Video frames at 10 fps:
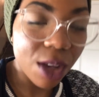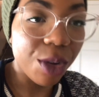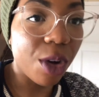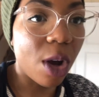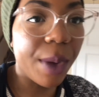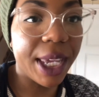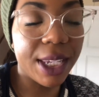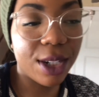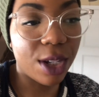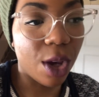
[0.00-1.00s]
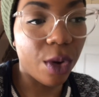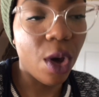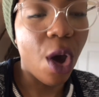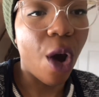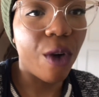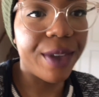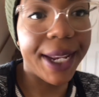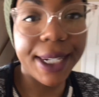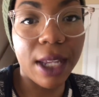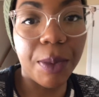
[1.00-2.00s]
growing. So over the
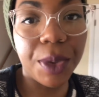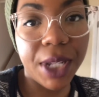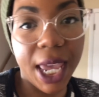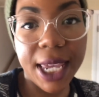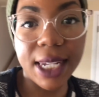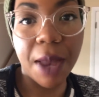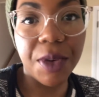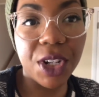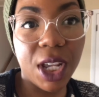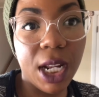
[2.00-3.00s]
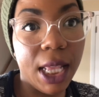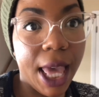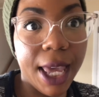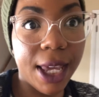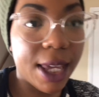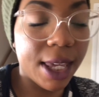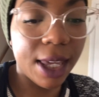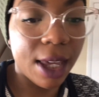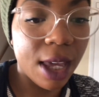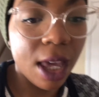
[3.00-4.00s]
next couple of days, I'm just gonna like
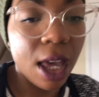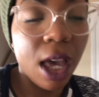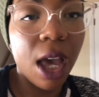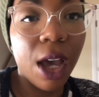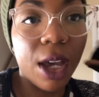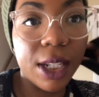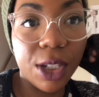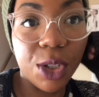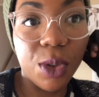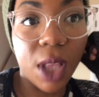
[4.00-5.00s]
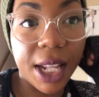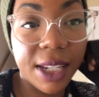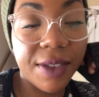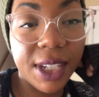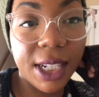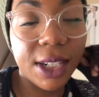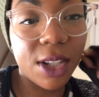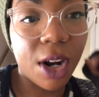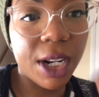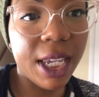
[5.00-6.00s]
do lots of seed
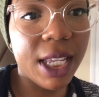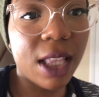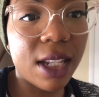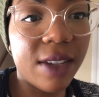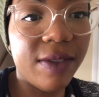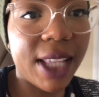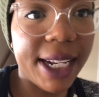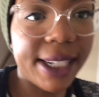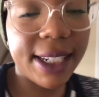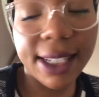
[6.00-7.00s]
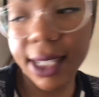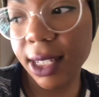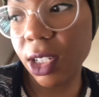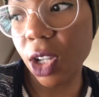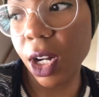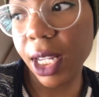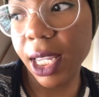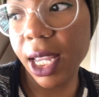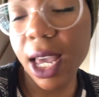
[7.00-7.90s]
starting, lots of lettuce seed starting,